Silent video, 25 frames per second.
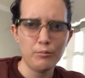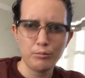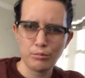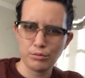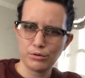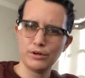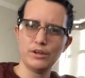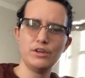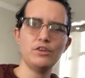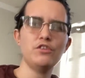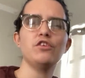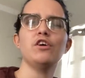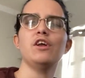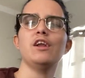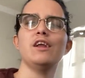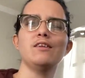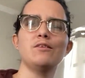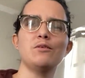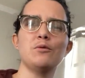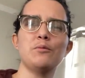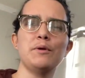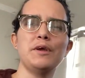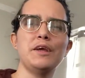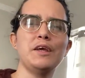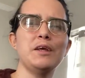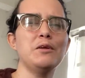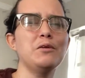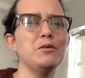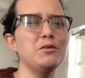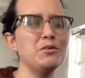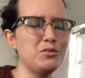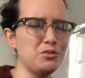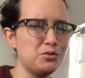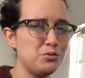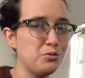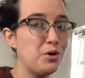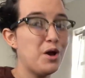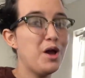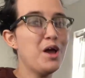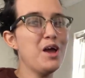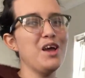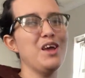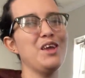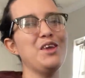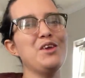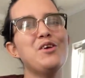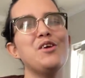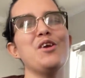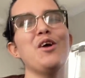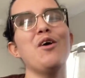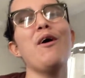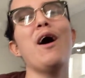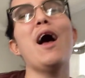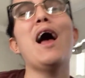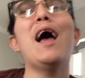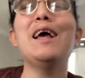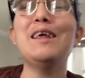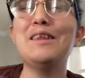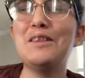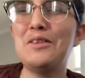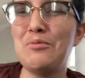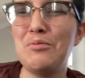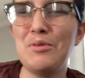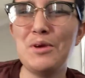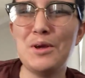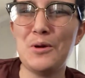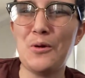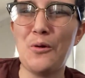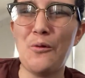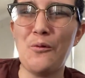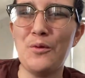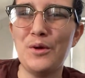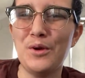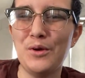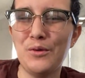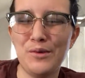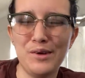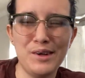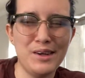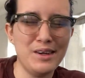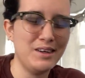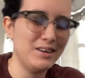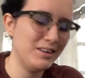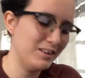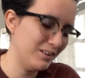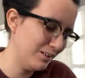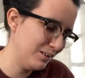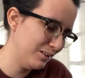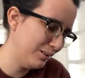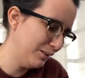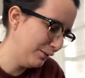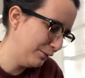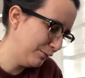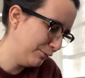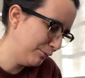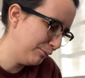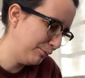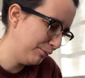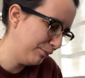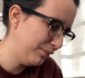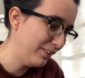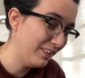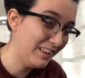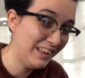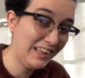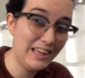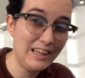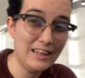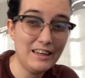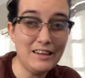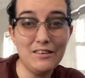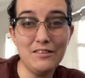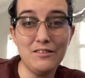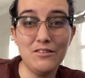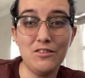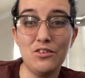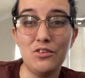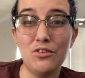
Pretty sure that's on my Kindle too. You know, I speak of went on um, the Kindle